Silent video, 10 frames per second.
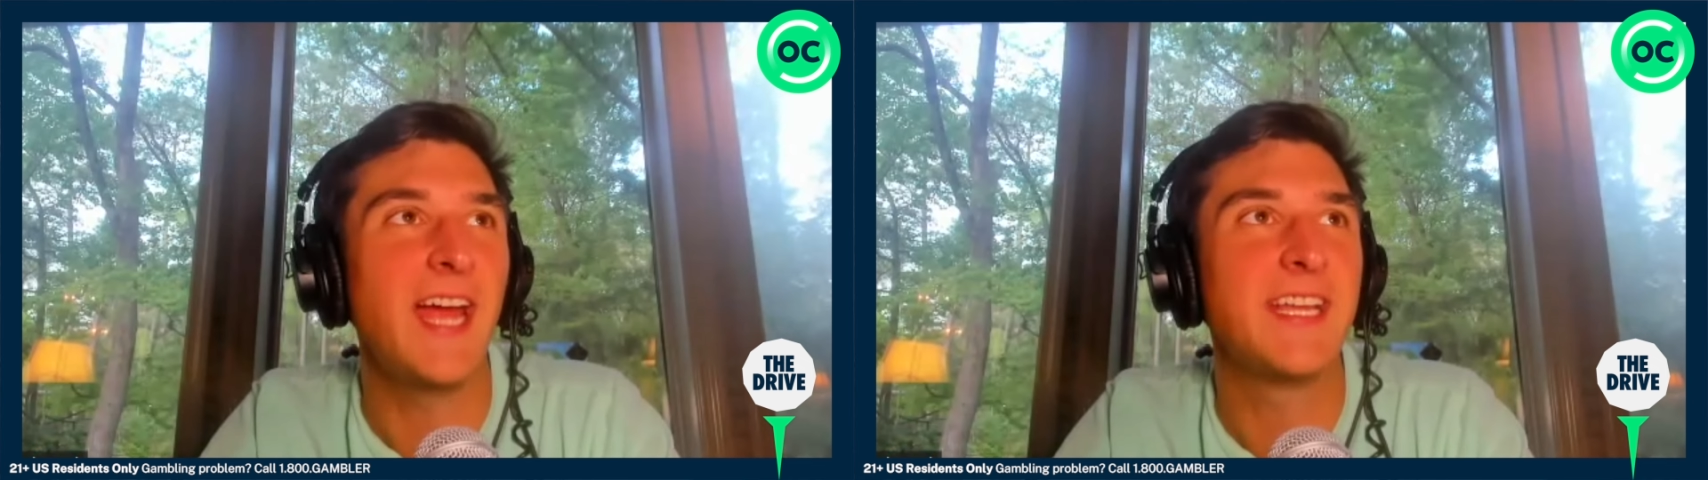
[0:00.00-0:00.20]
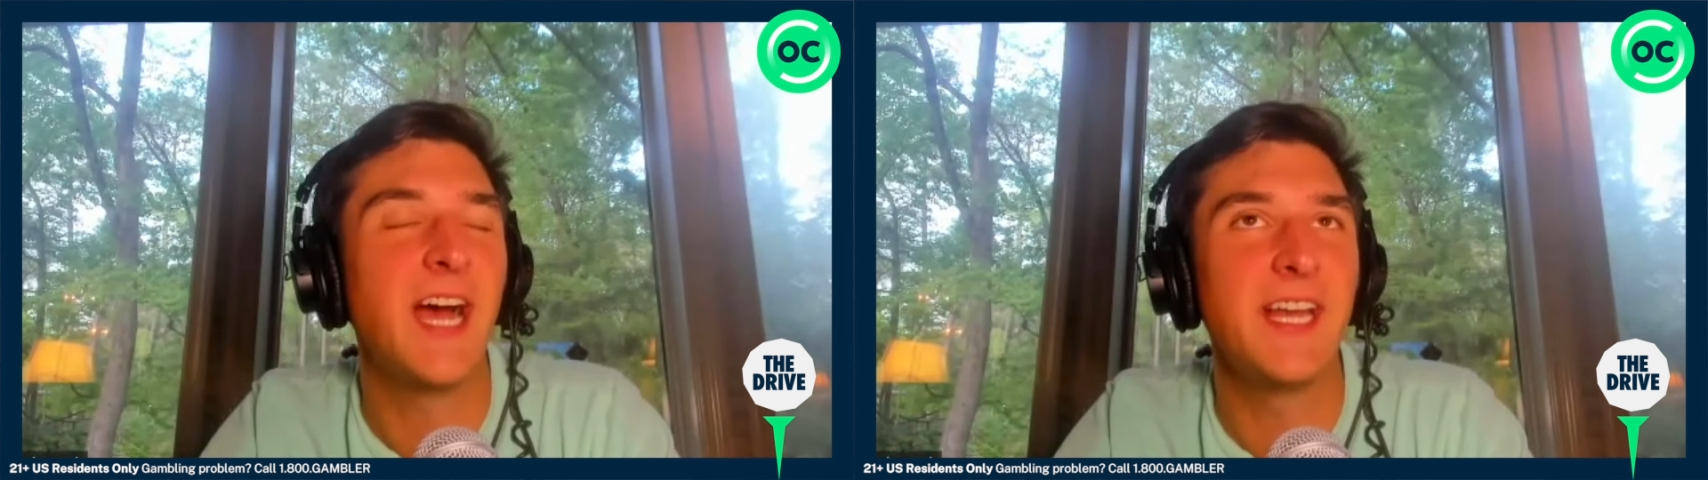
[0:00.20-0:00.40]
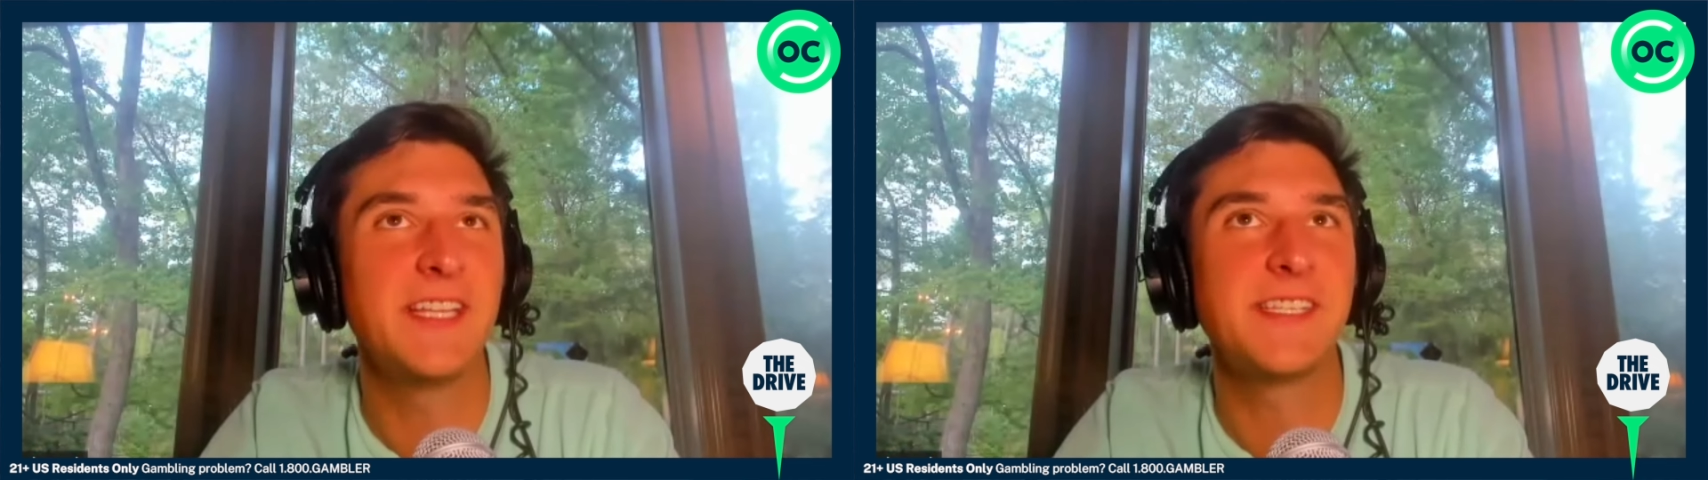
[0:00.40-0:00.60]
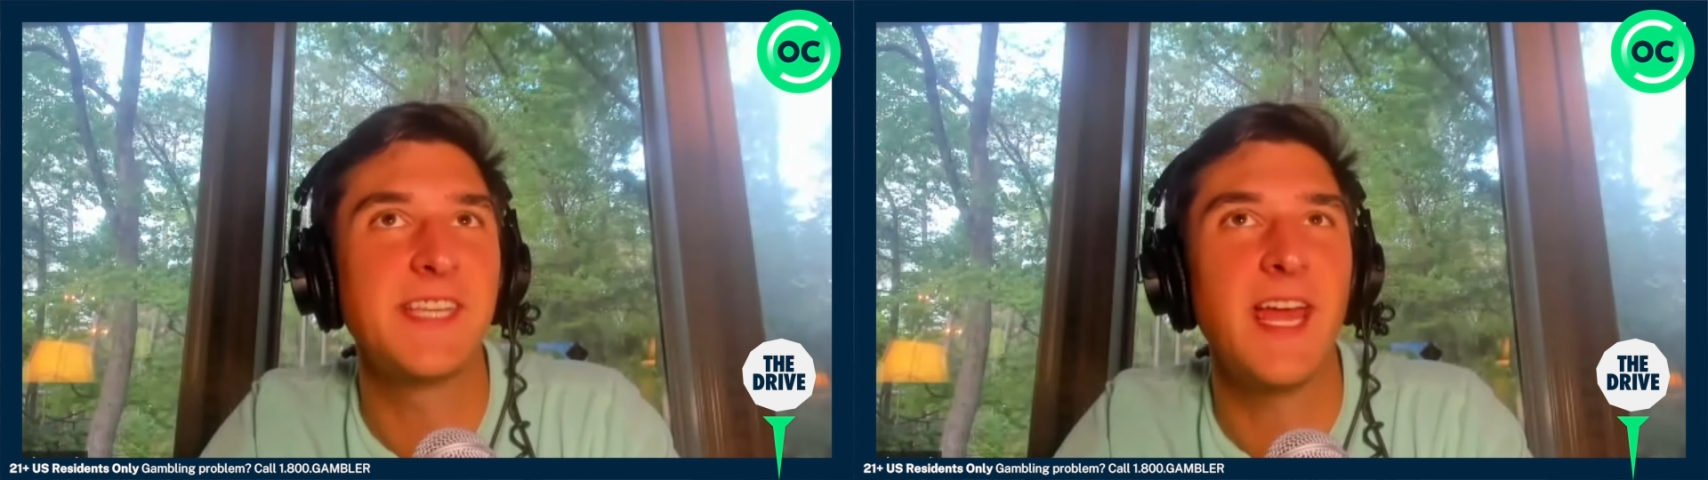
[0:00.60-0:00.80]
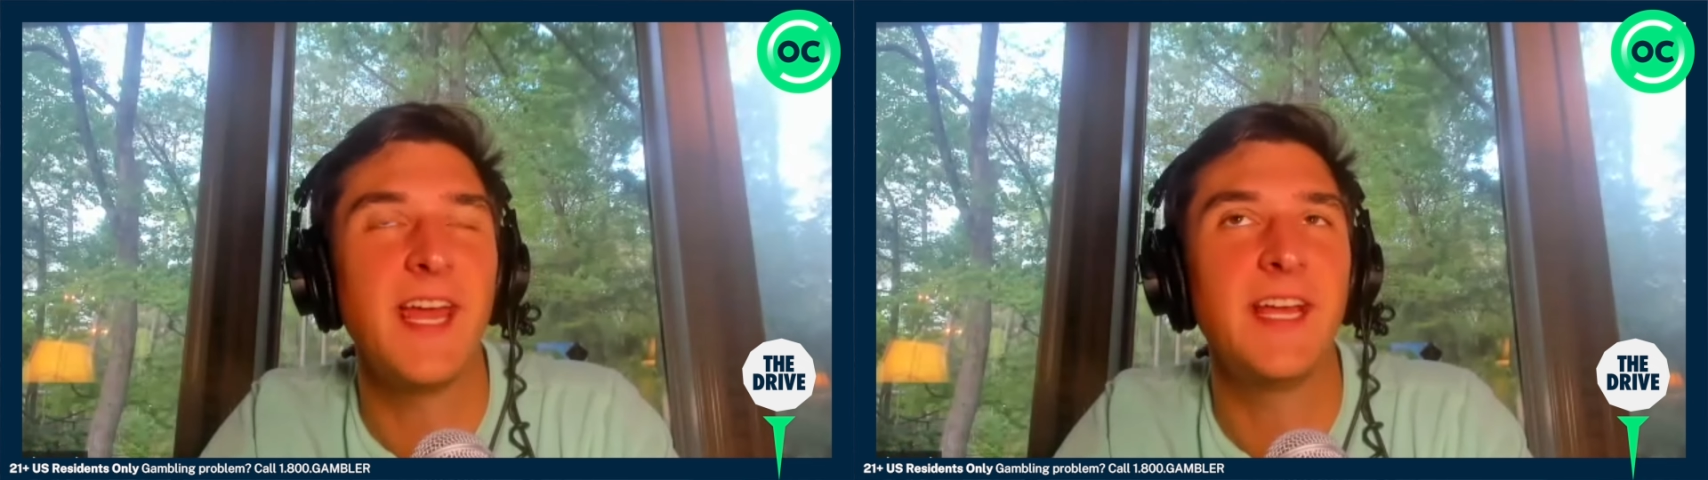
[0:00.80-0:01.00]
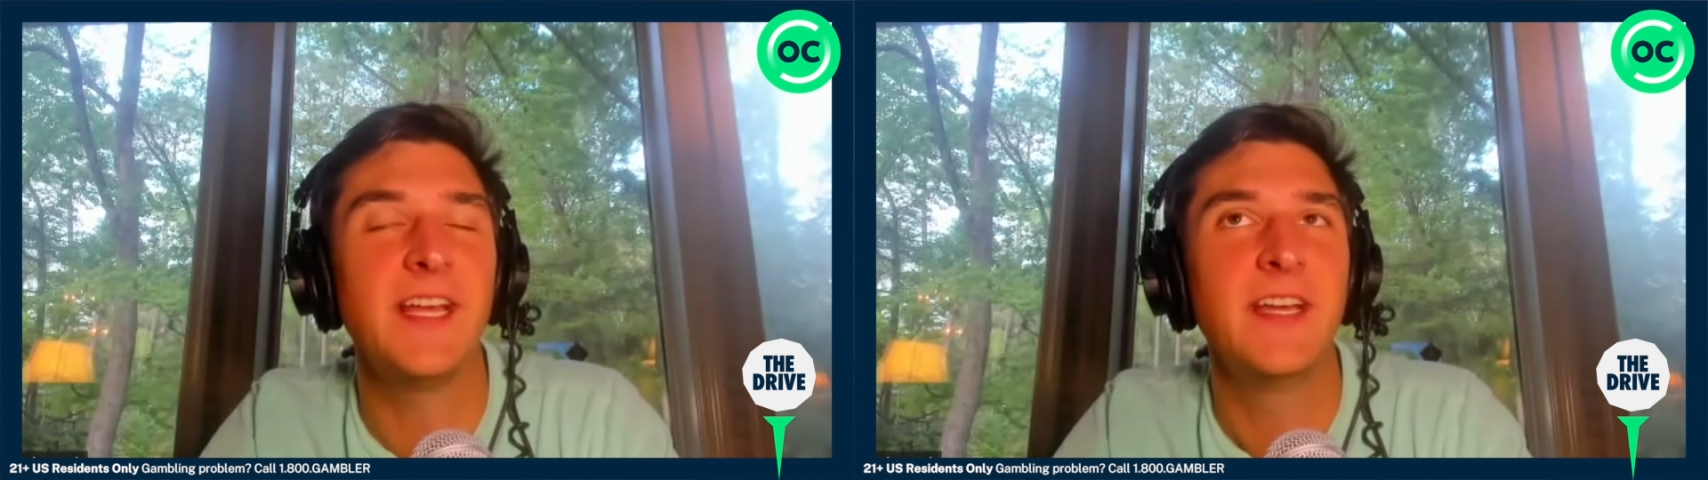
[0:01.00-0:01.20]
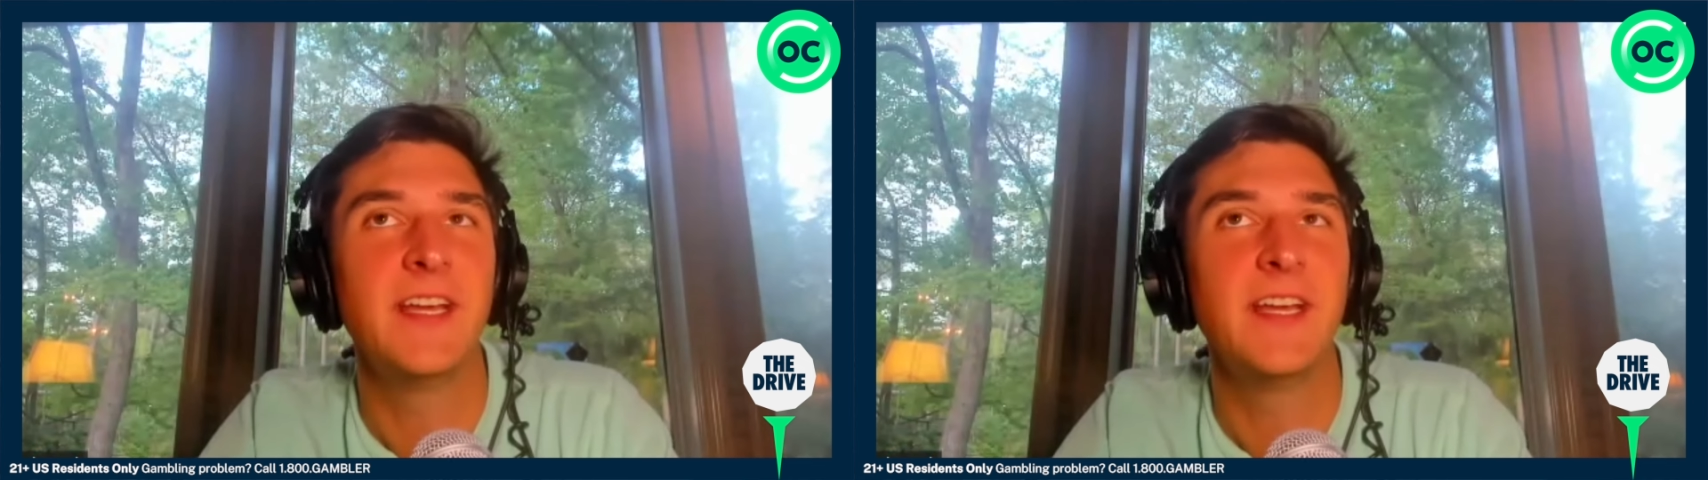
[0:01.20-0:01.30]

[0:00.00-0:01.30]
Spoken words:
I gotta say,